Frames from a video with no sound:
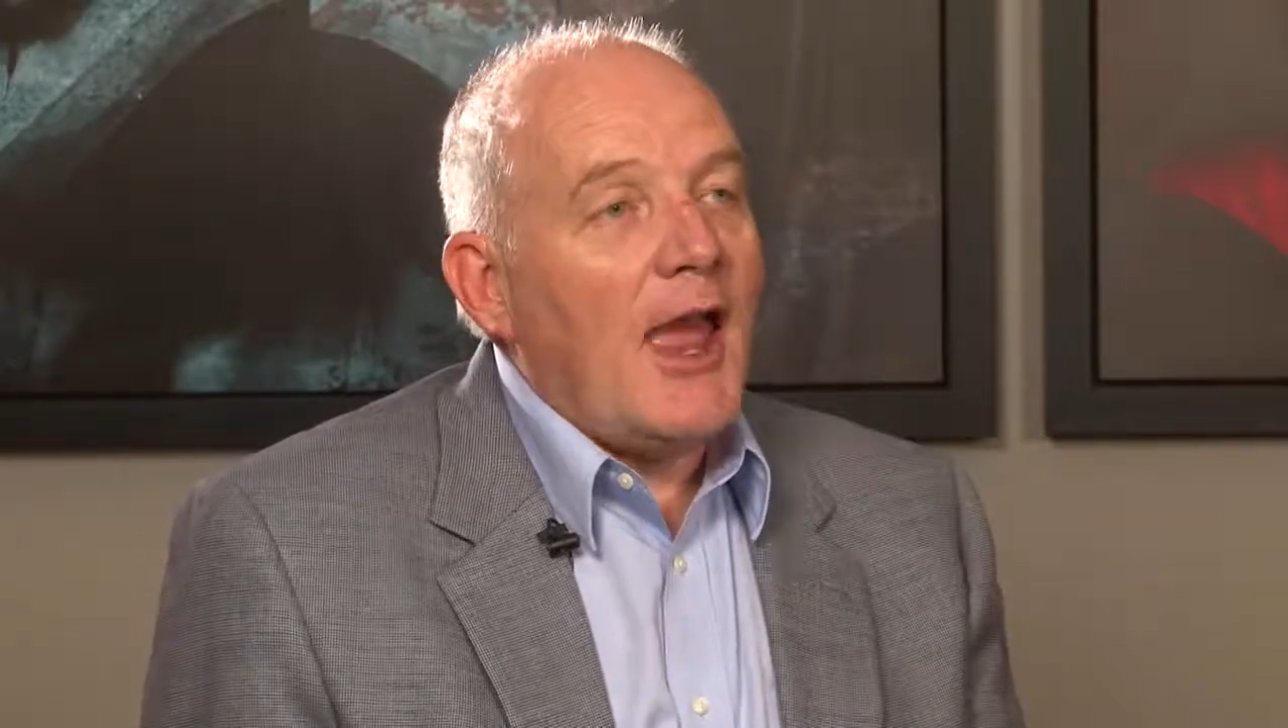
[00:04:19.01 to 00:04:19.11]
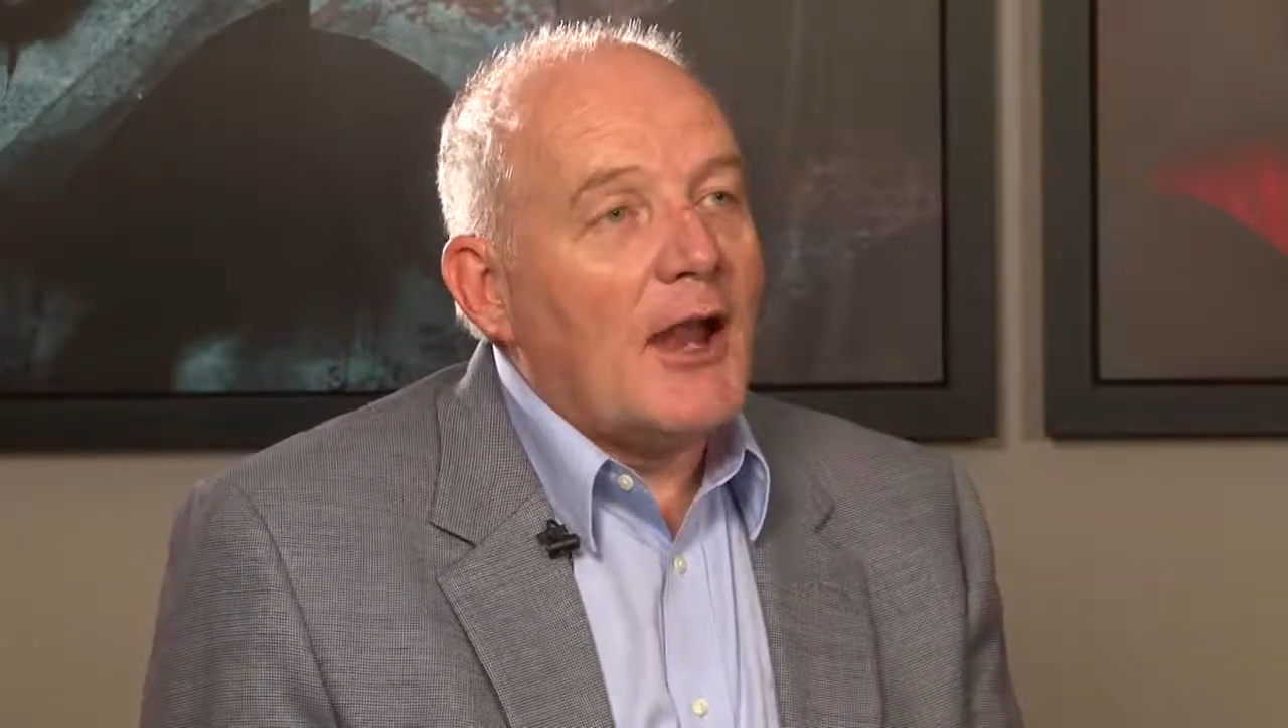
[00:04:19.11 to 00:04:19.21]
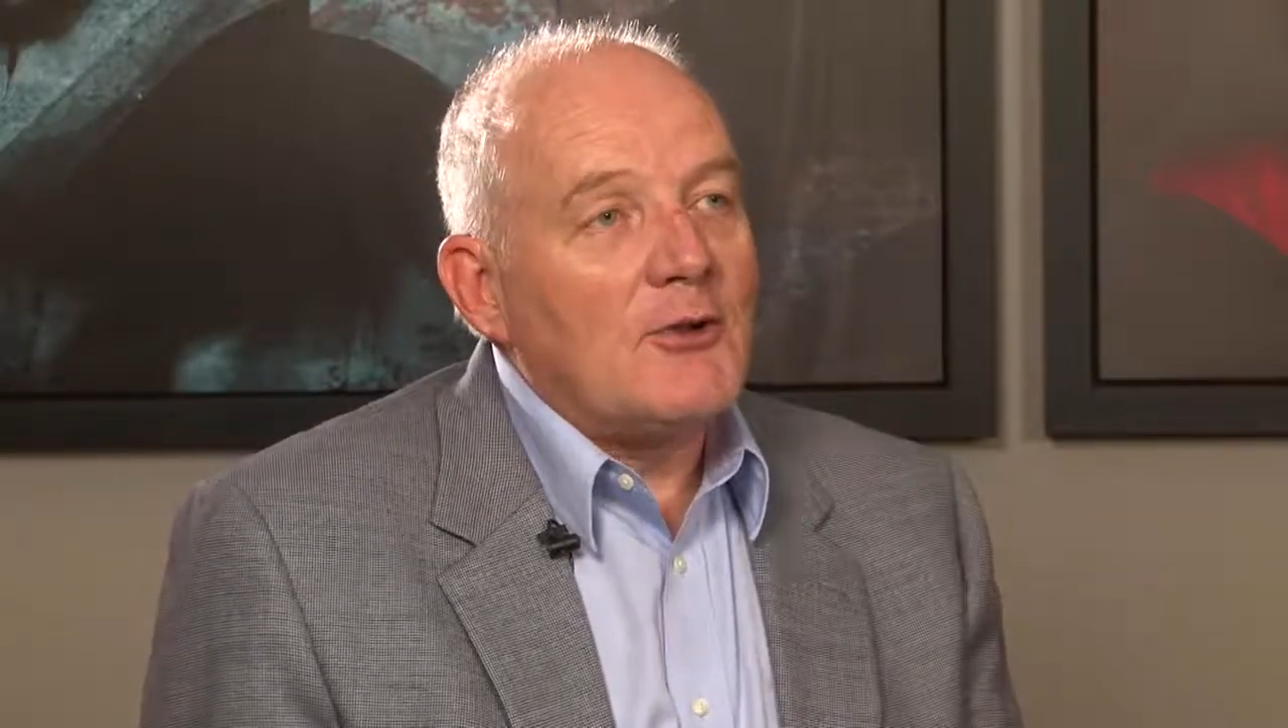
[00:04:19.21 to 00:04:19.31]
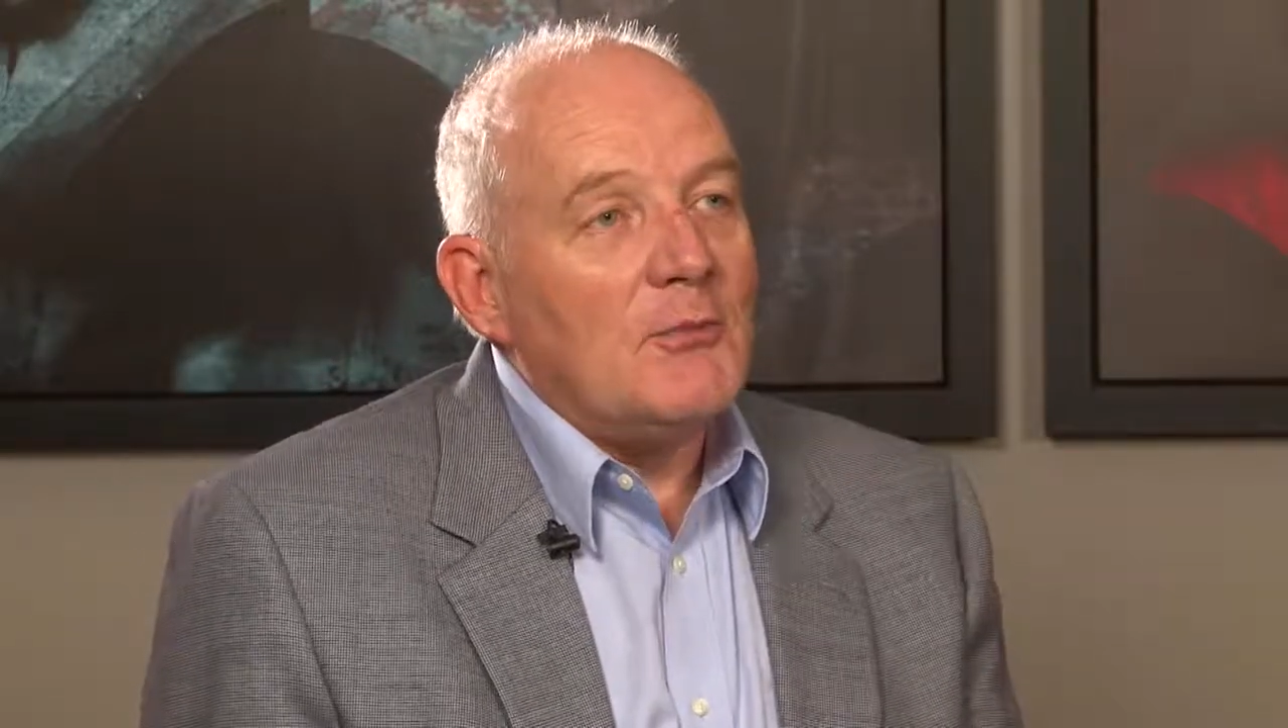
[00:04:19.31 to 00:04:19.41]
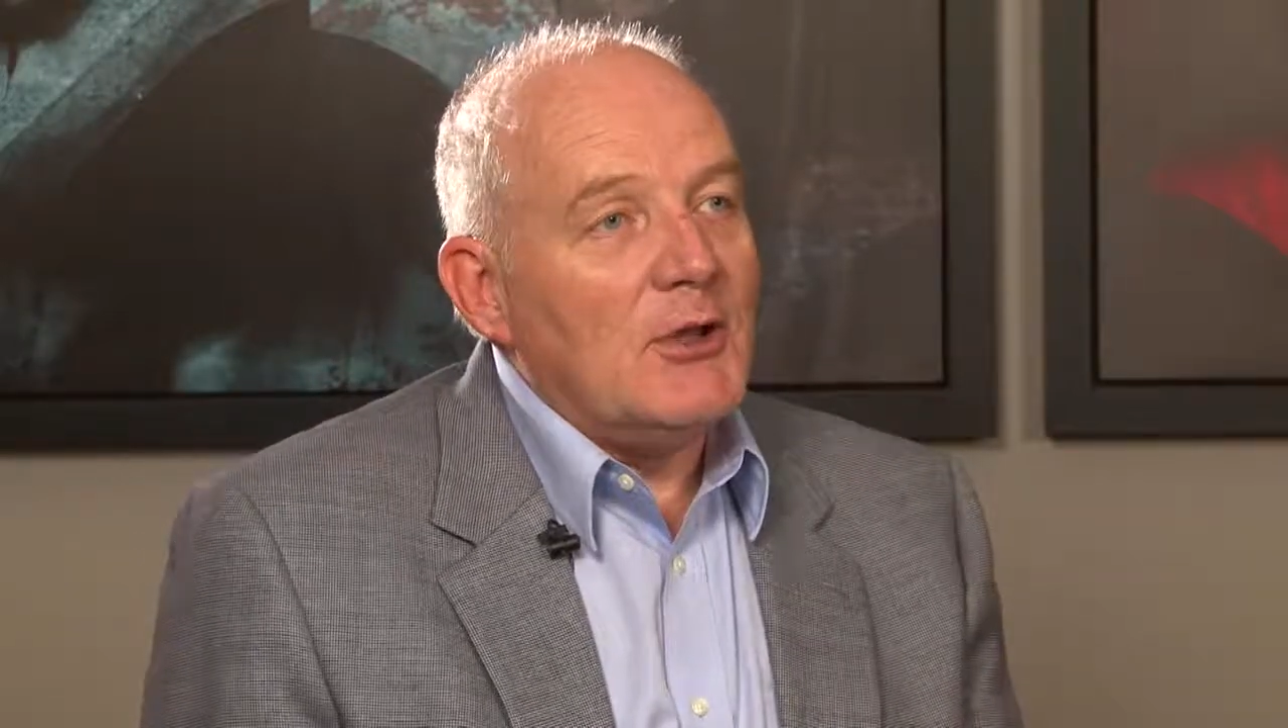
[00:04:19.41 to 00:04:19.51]

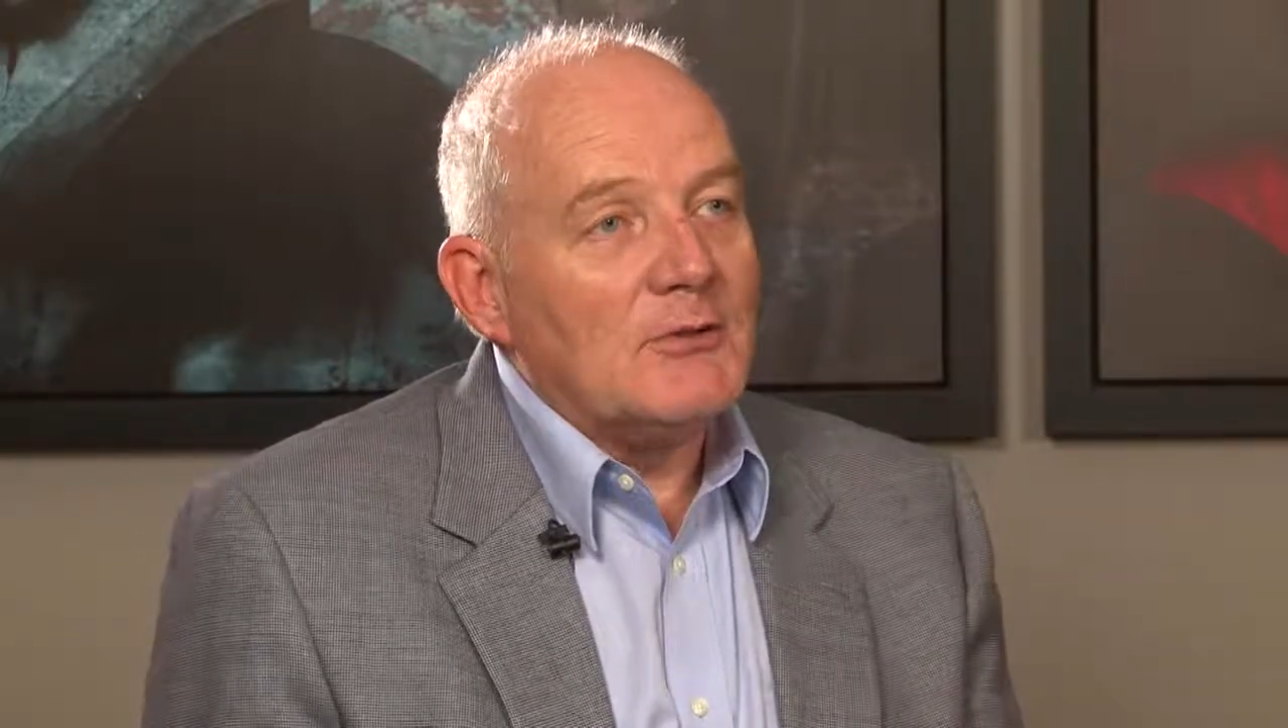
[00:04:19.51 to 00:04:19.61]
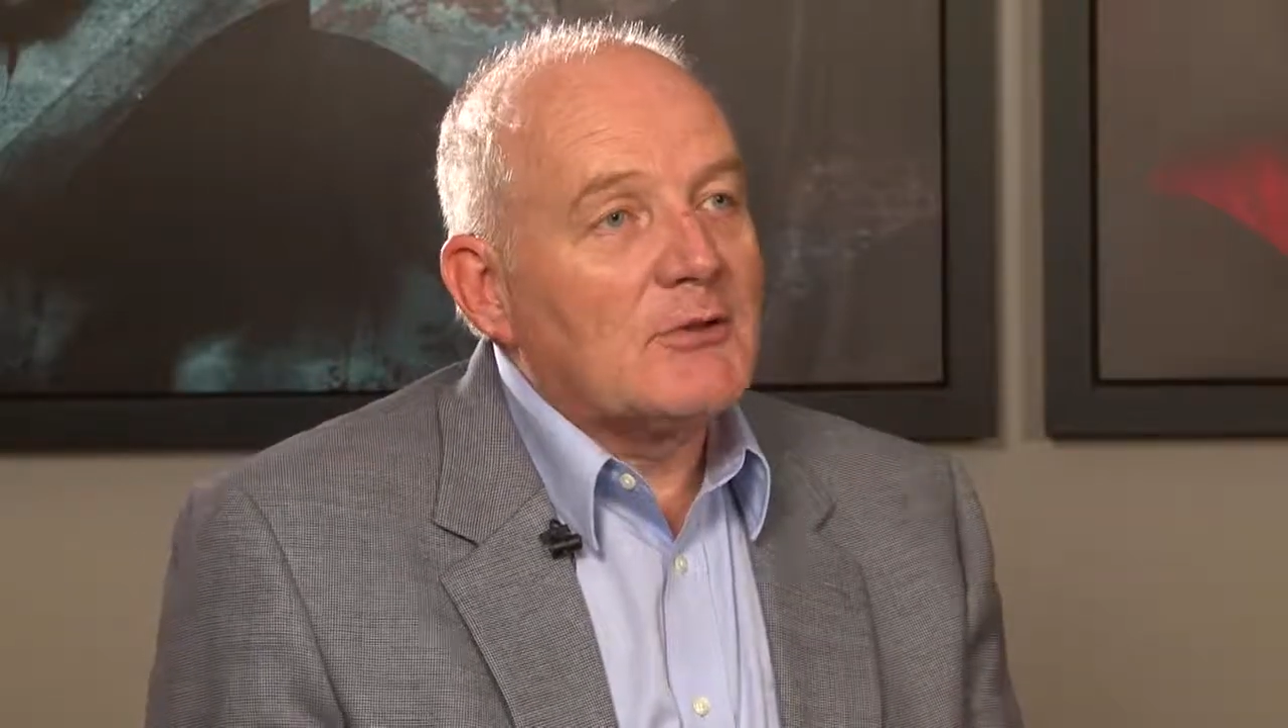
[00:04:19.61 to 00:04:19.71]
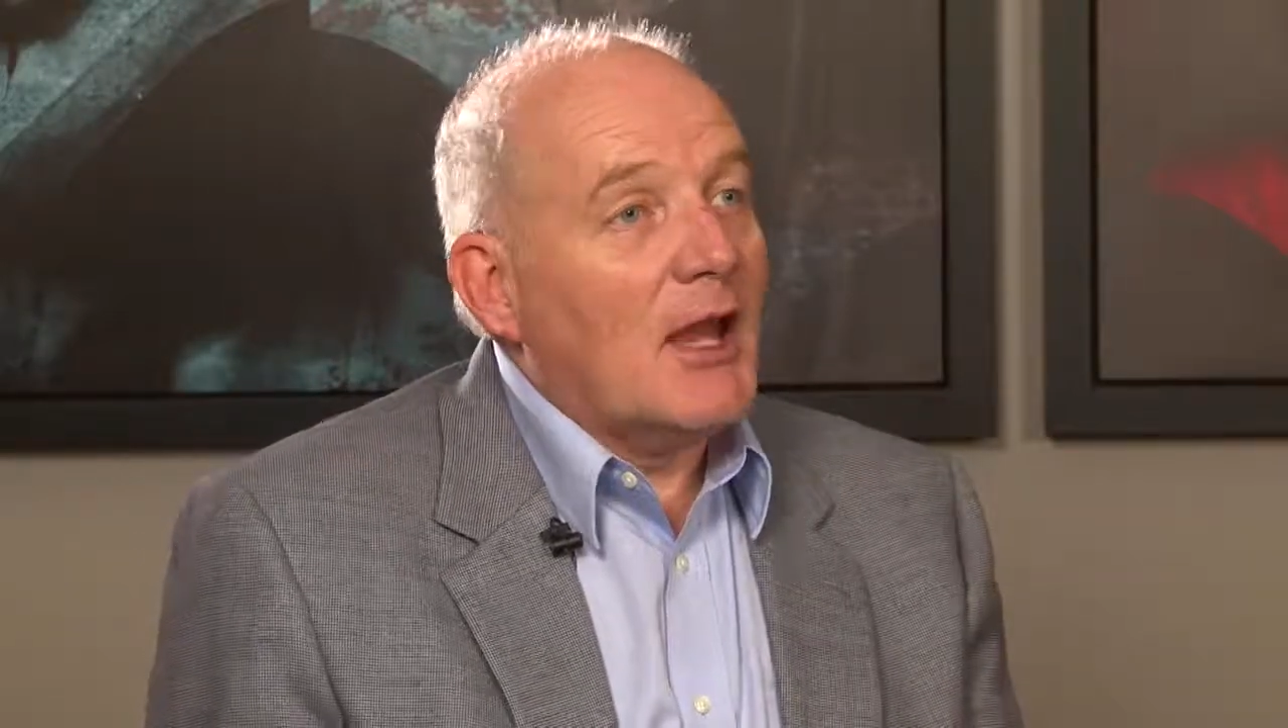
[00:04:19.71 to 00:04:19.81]
attributes,